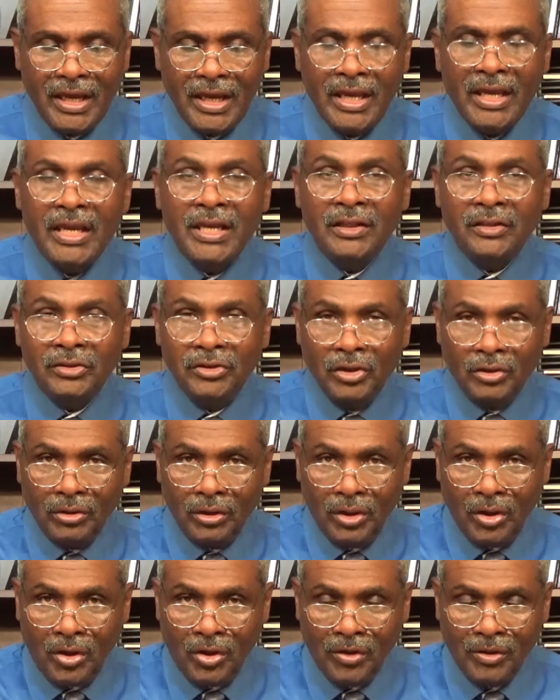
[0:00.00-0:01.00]
in the
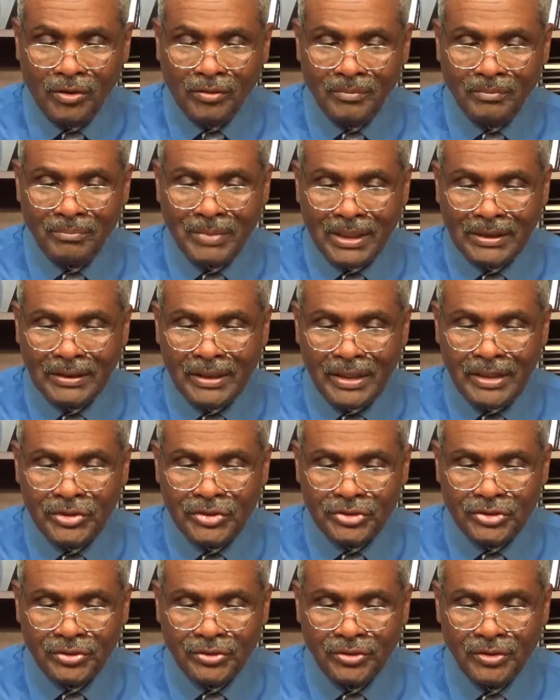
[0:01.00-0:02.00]
law, by
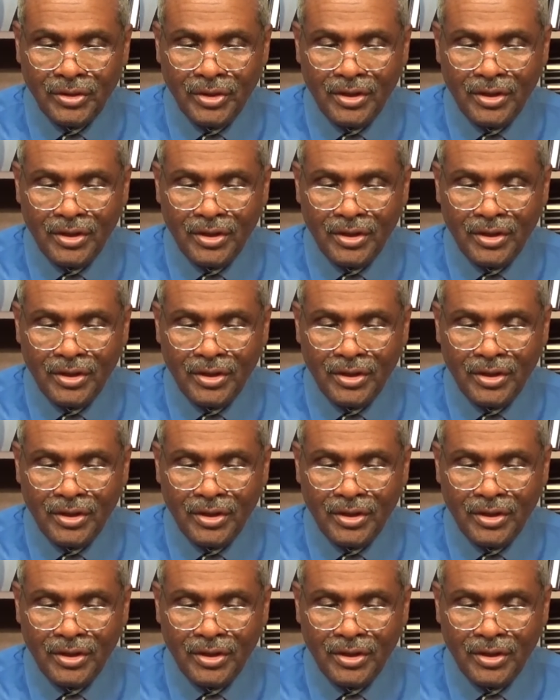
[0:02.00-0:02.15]
nature.